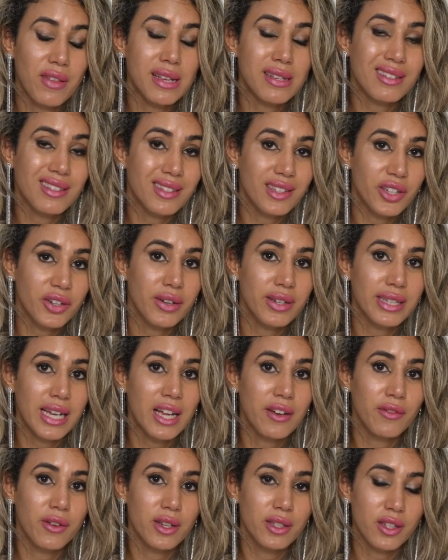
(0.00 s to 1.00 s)
these serious
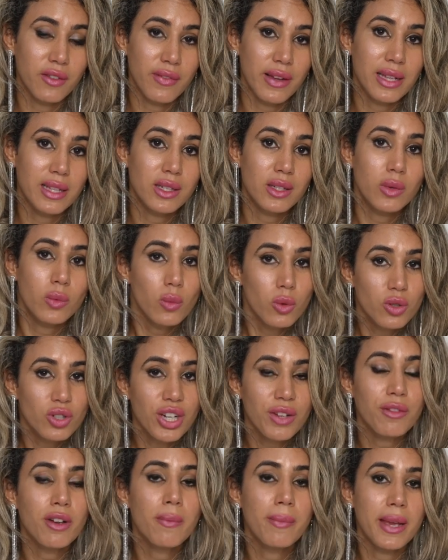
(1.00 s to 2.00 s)
adverse events will
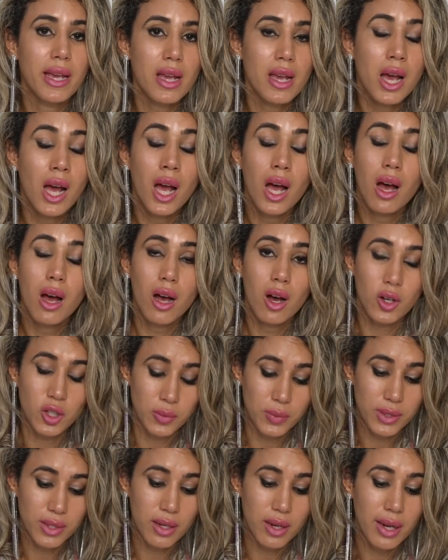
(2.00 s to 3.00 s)
generally be
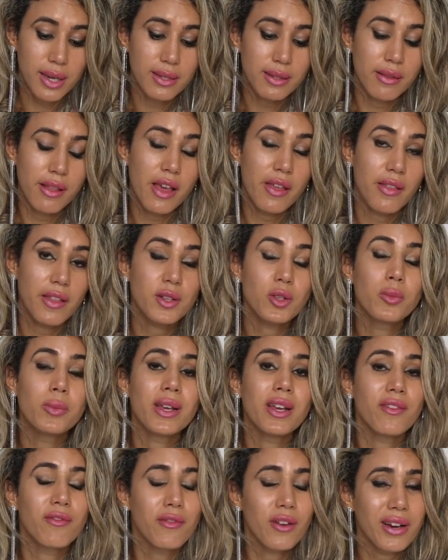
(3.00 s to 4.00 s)
hospitalized. This will
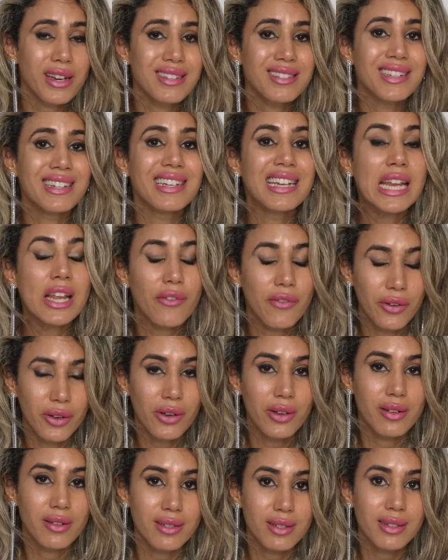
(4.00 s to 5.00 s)
be a very
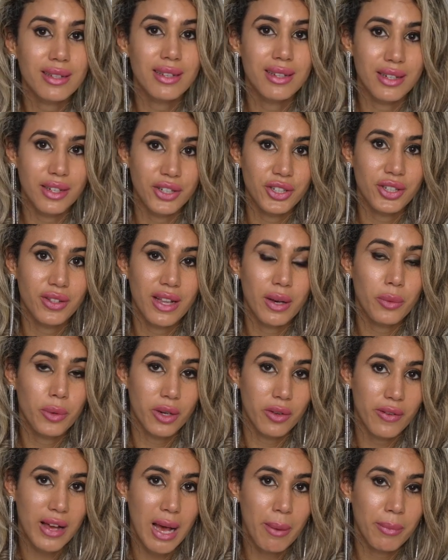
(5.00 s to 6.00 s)
significant condition that would
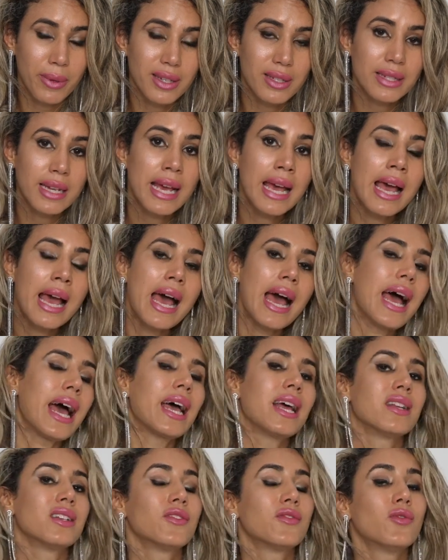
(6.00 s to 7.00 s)
have happened.
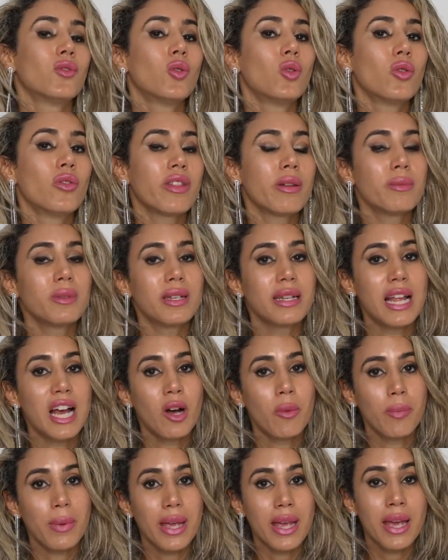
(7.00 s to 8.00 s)
And for them to
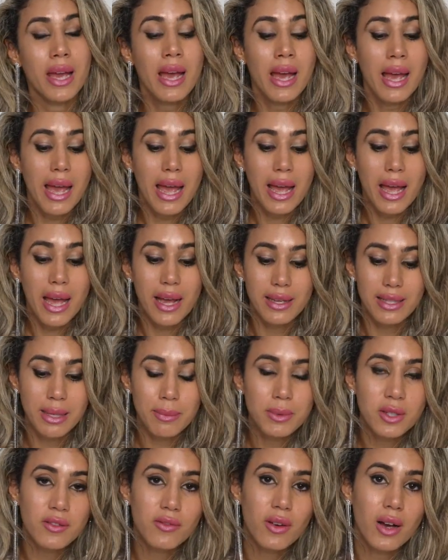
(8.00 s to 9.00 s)
now be
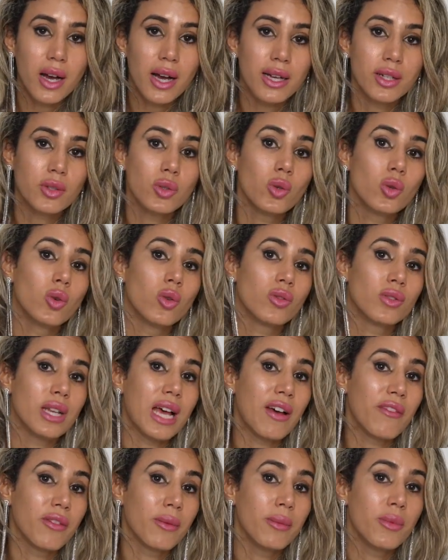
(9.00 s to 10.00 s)
exemptified or to
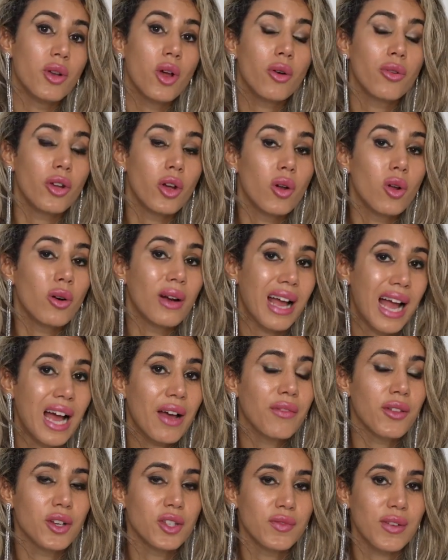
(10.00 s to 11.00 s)
have them not no longer
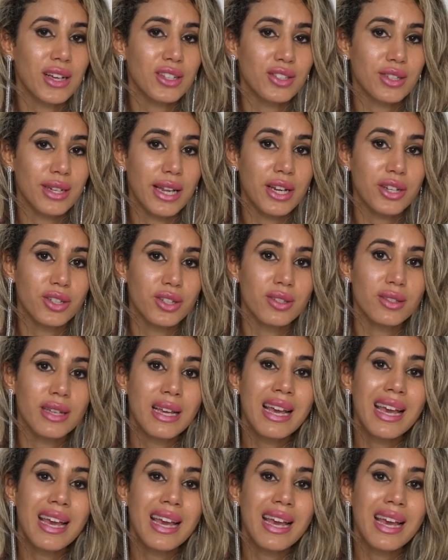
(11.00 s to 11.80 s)
have those vaccinations,